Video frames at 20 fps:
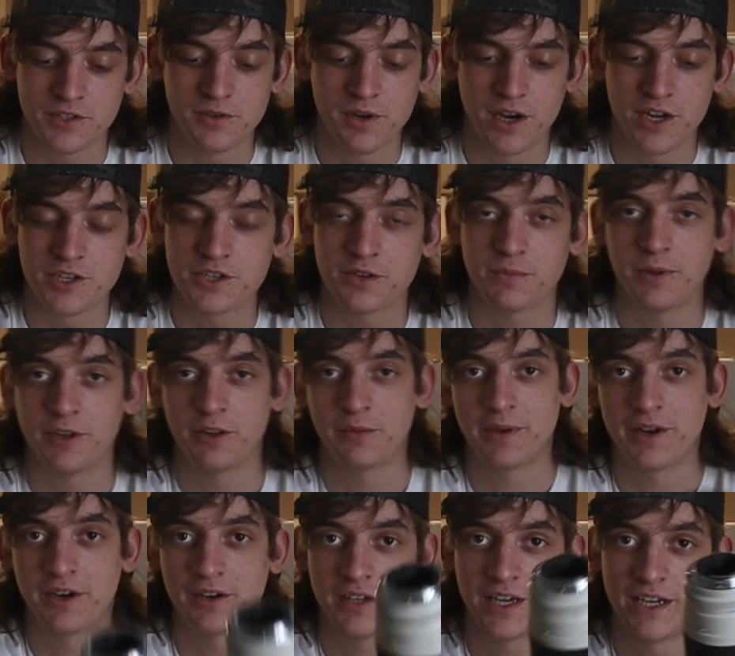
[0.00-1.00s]

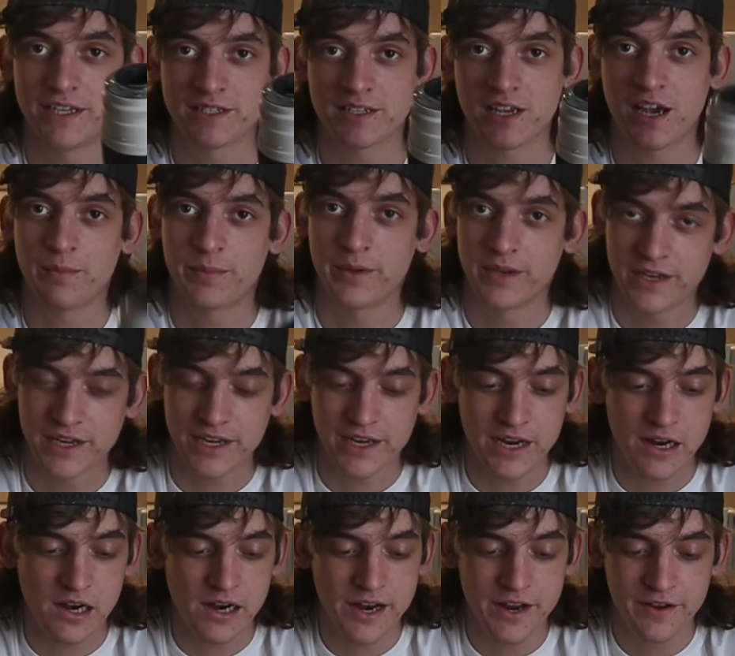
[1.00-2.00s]
200mm lens up in
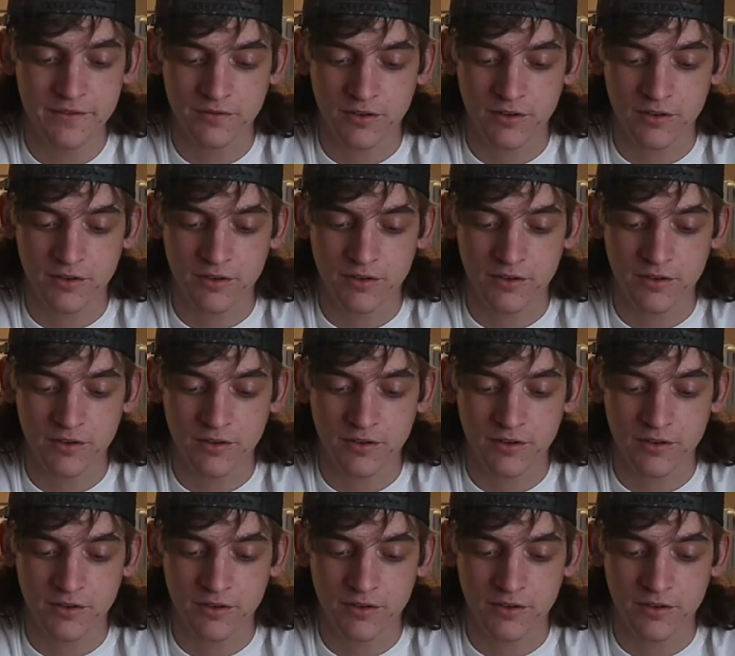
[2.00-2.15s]
Erie